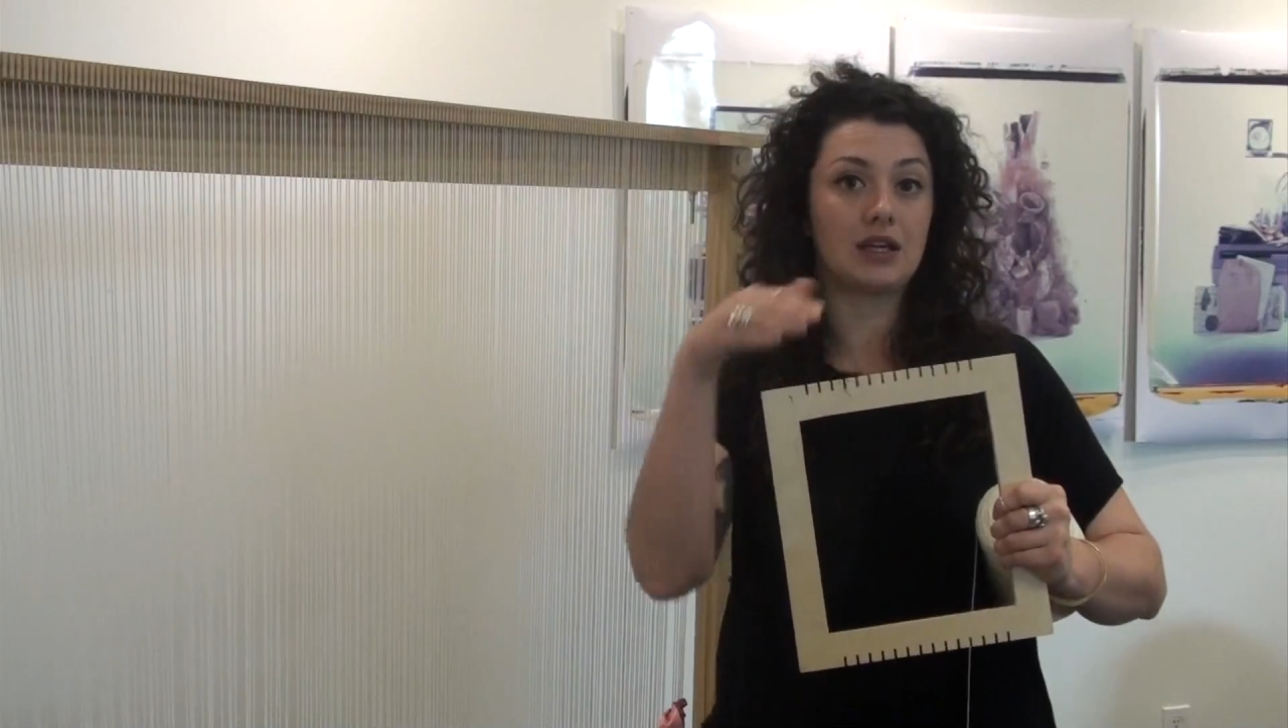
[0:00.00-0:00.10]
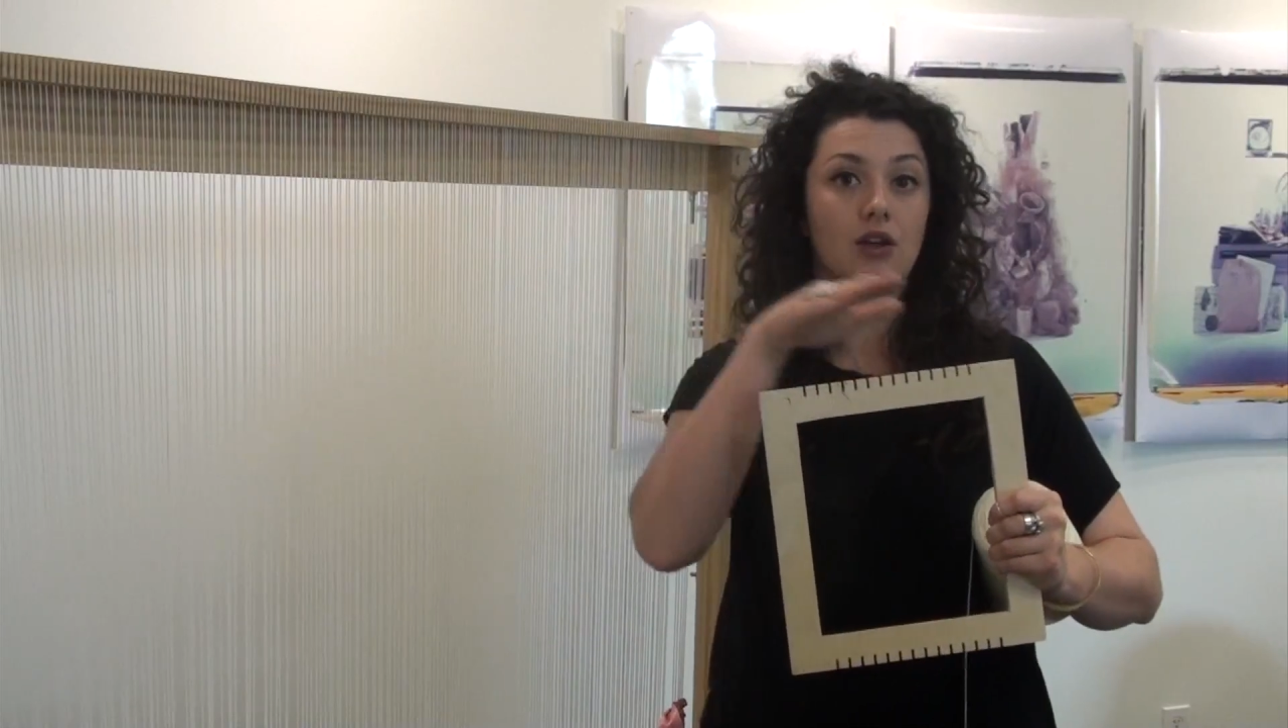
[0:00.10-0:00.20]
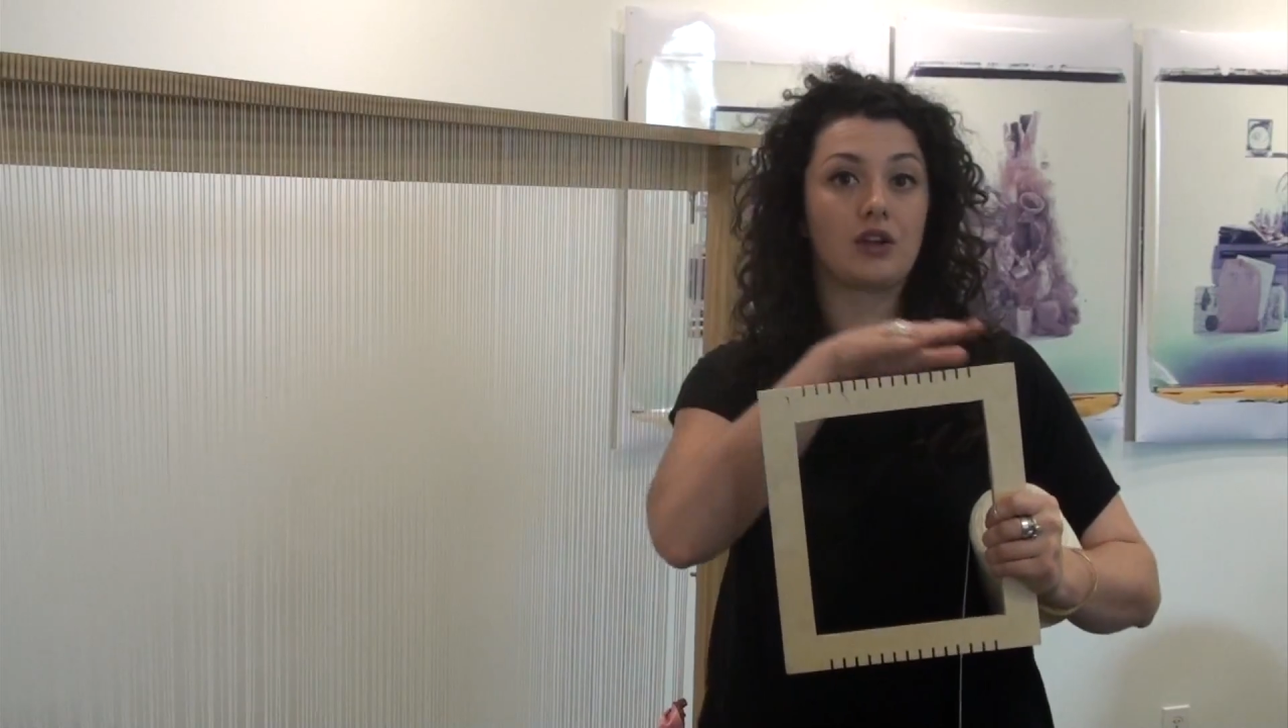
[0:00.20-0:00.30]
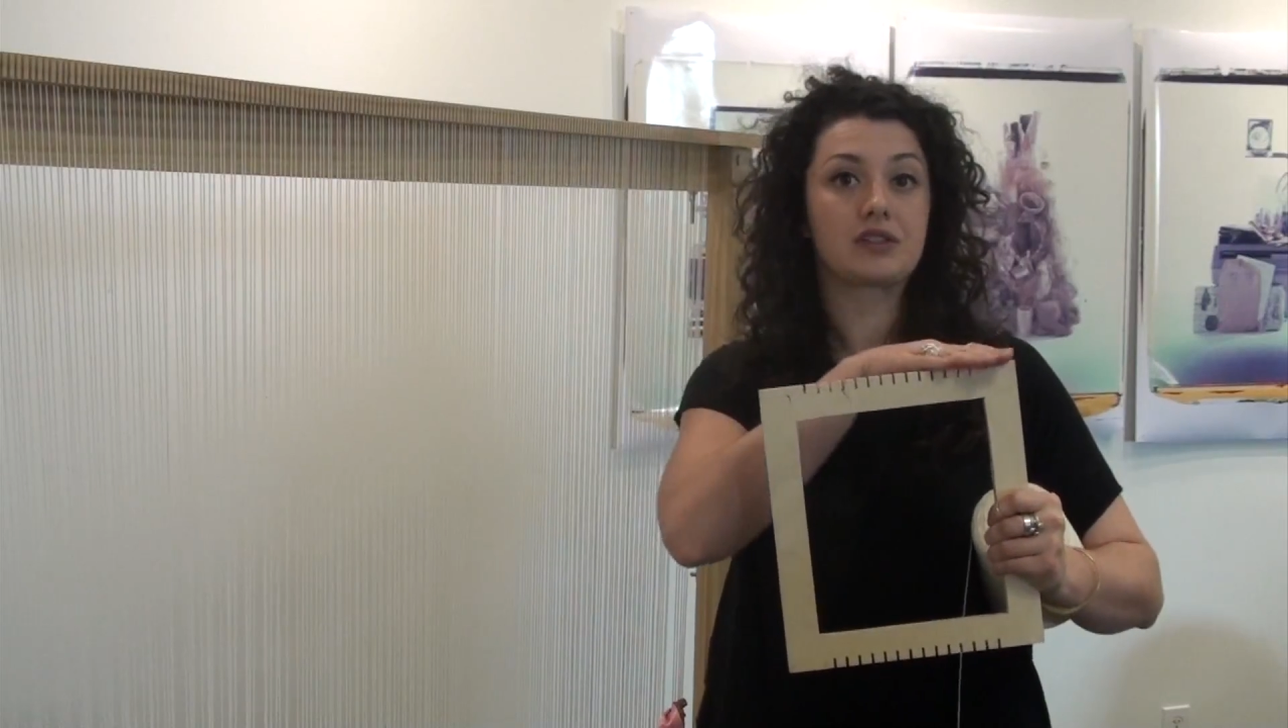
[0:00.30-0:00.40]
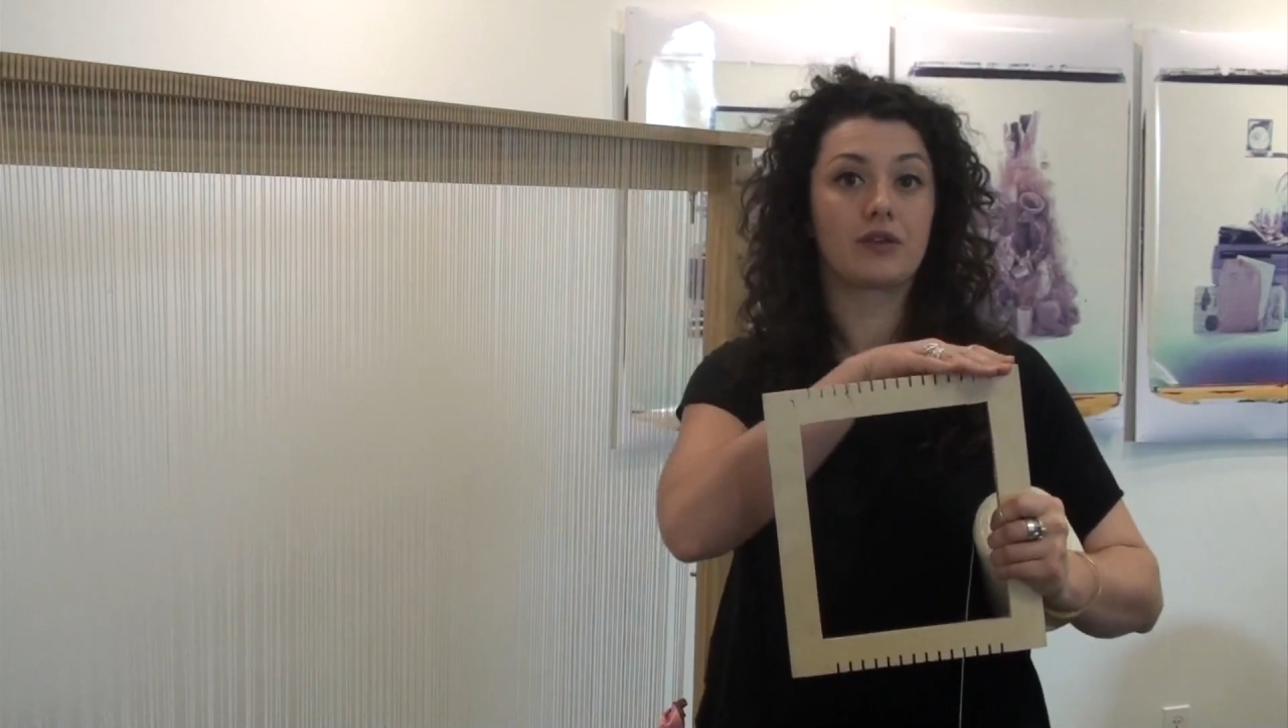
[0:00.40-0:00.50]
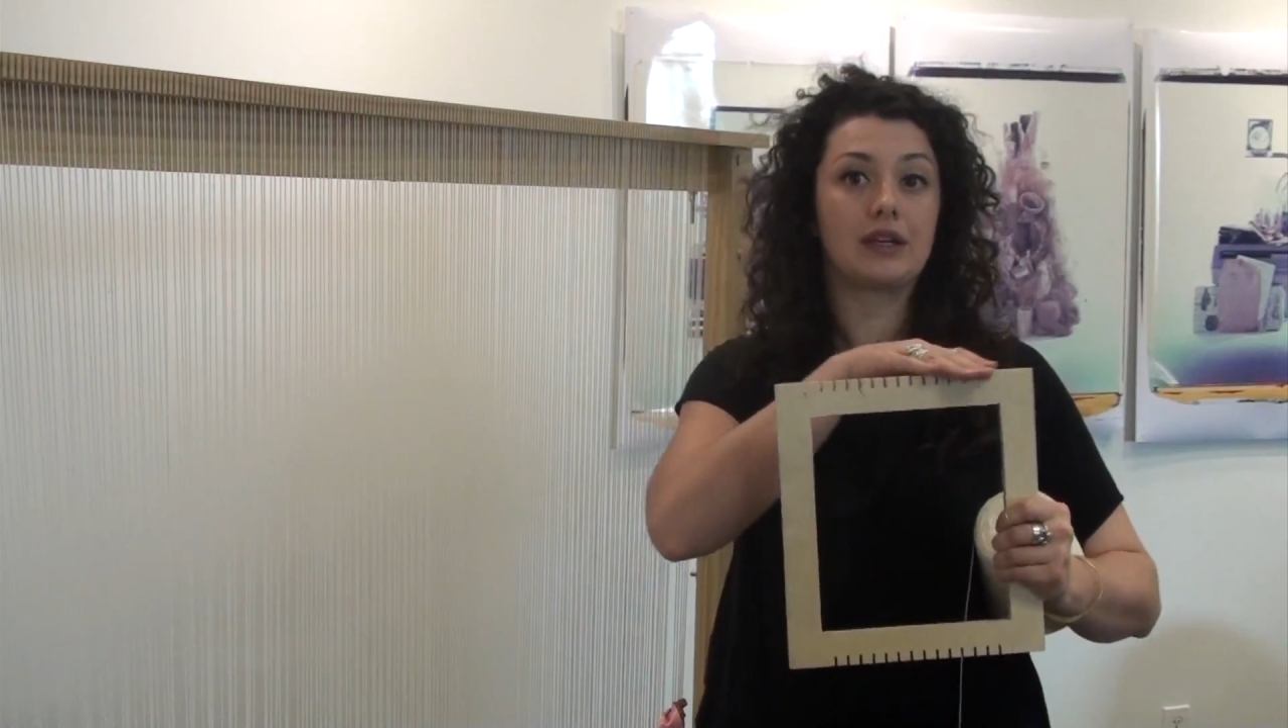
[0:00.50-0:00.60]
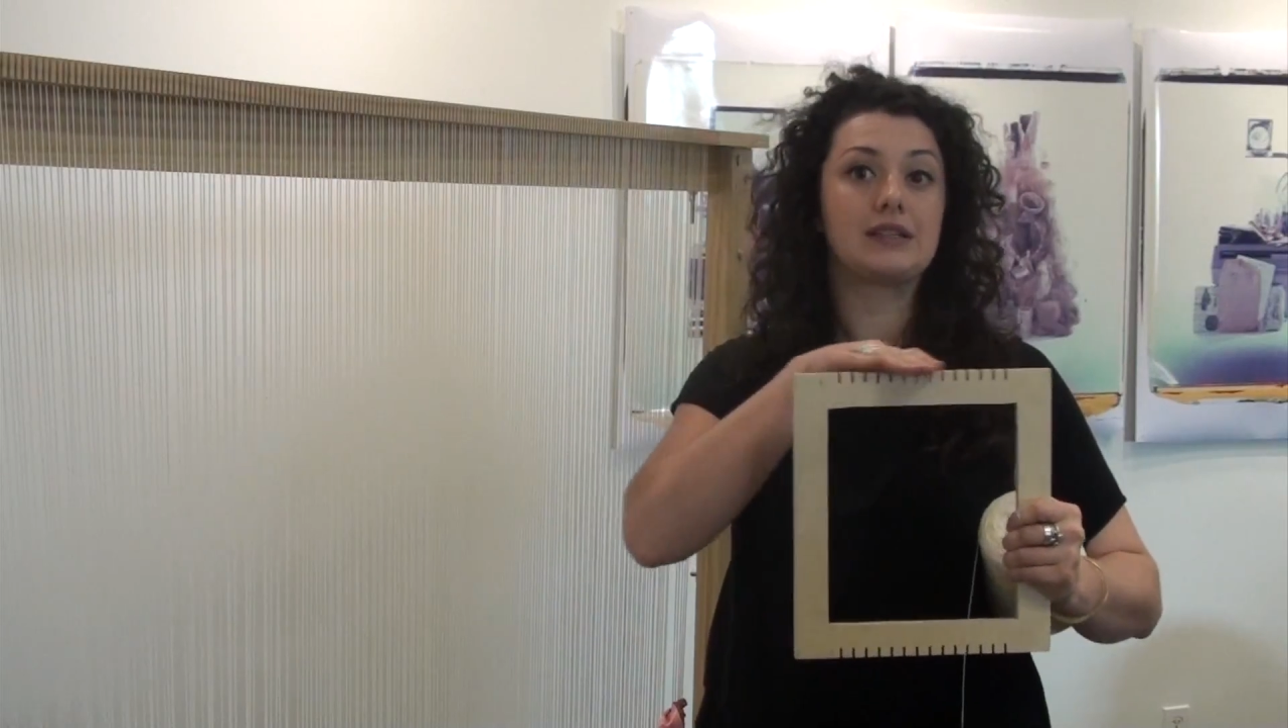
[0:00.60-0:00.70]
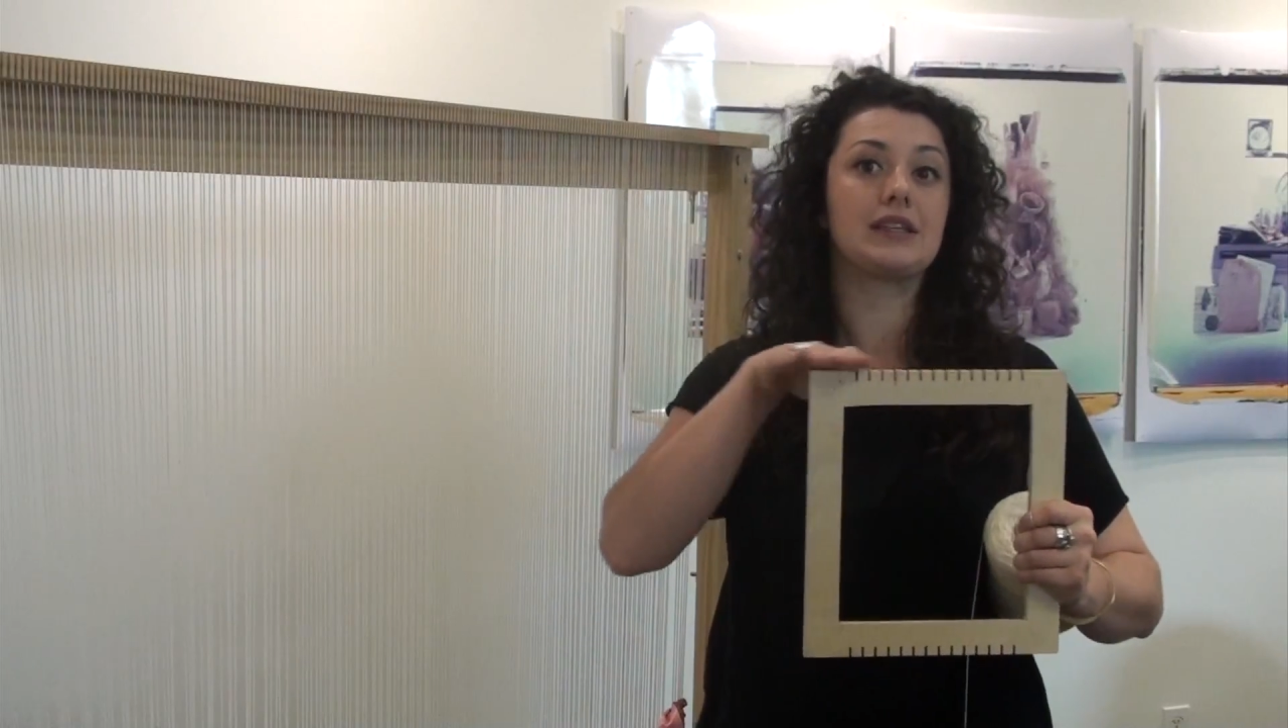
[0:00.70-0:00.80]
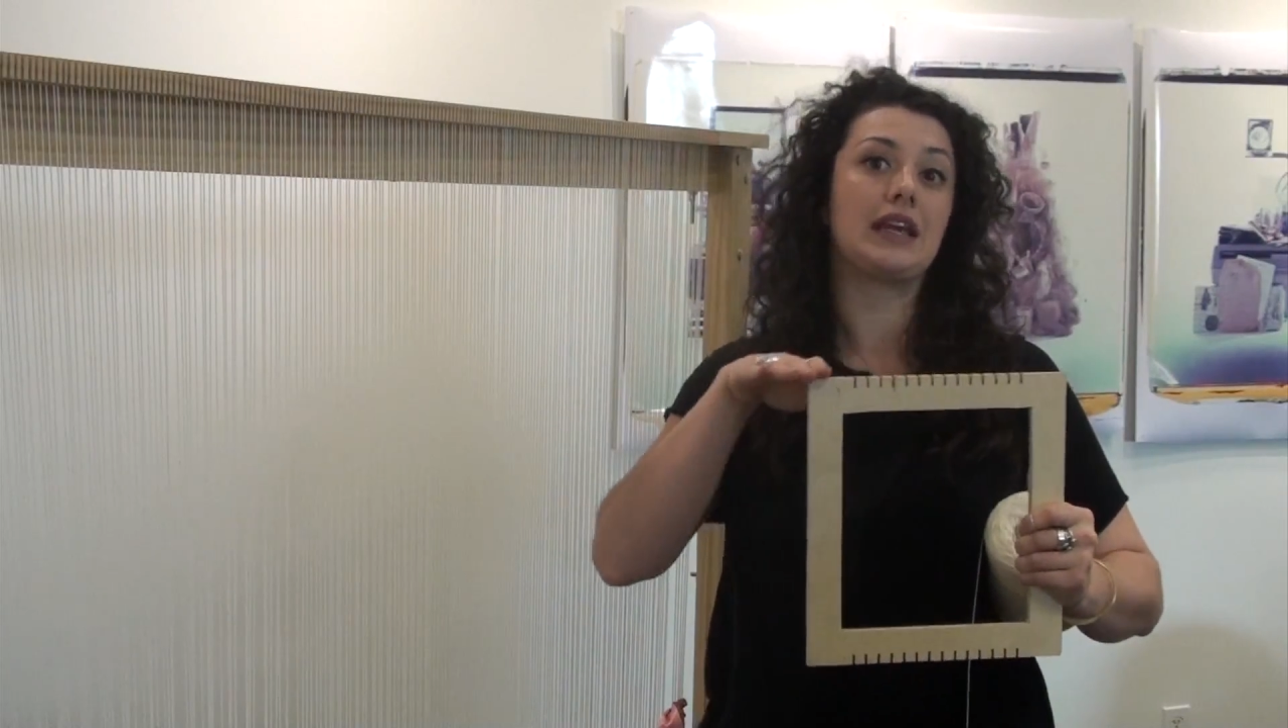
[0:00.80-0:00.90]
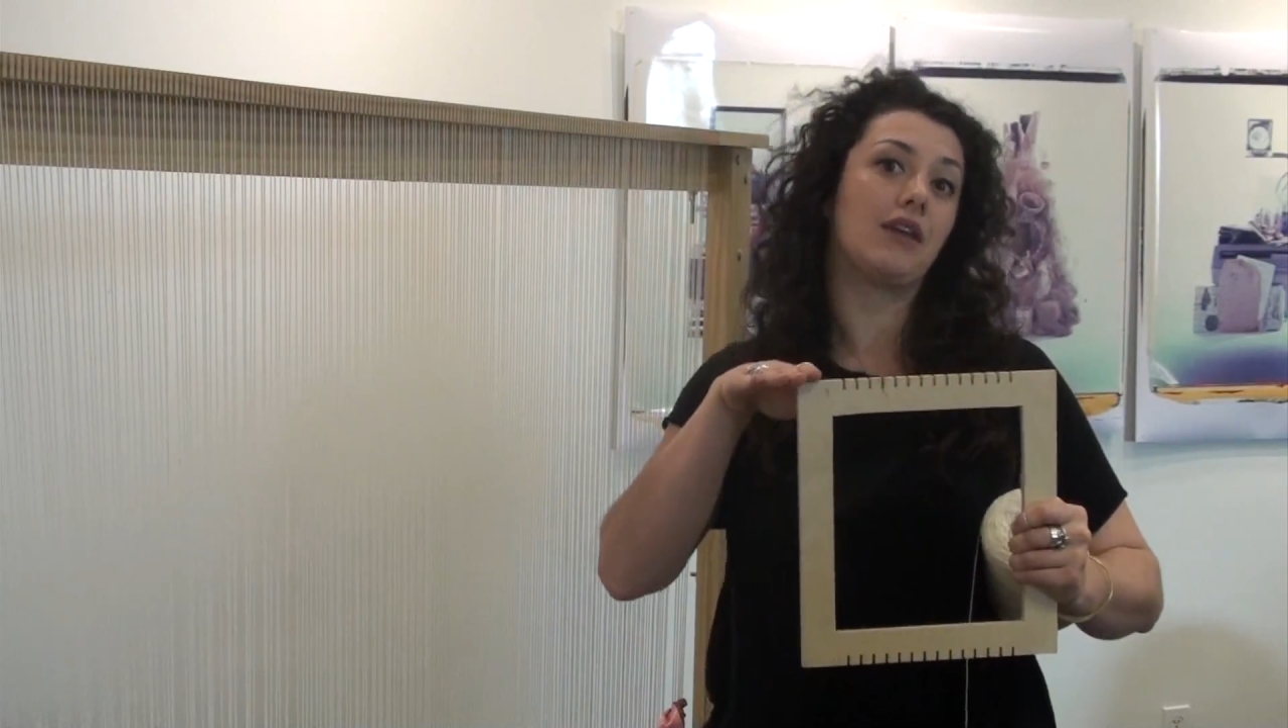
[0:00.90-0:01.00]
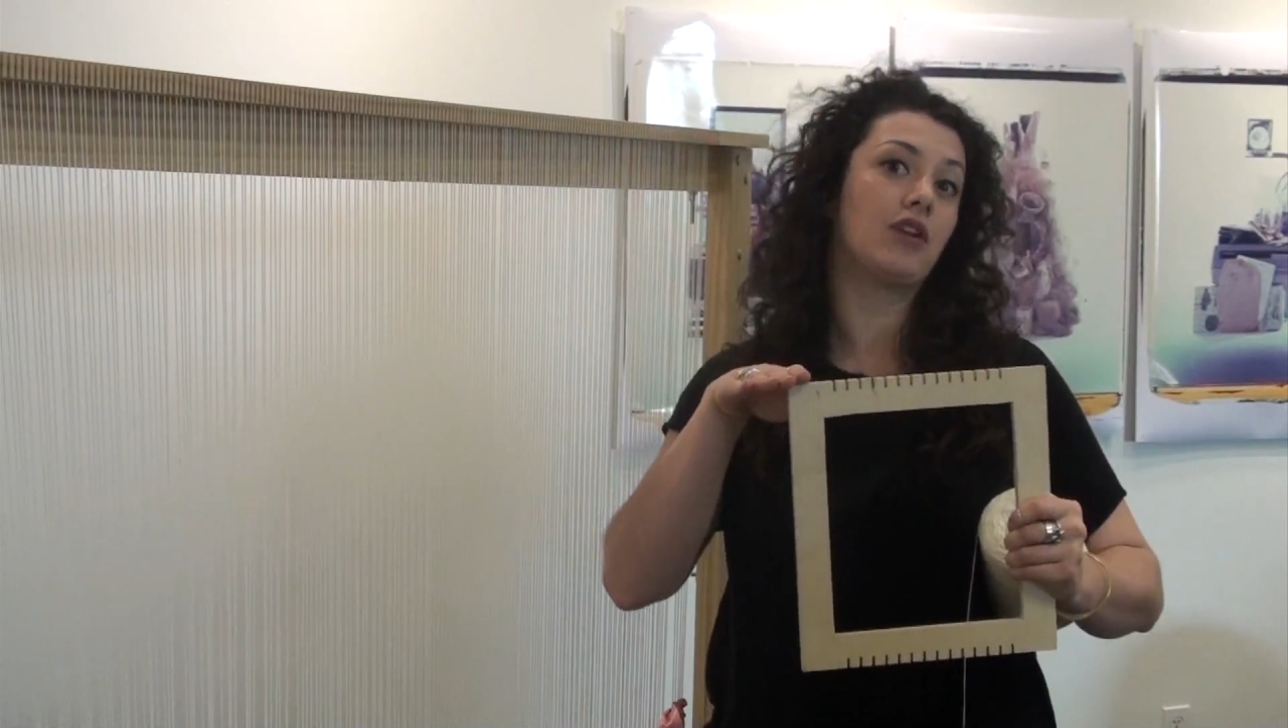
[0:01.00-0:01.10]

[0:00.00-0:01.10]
and also that it's an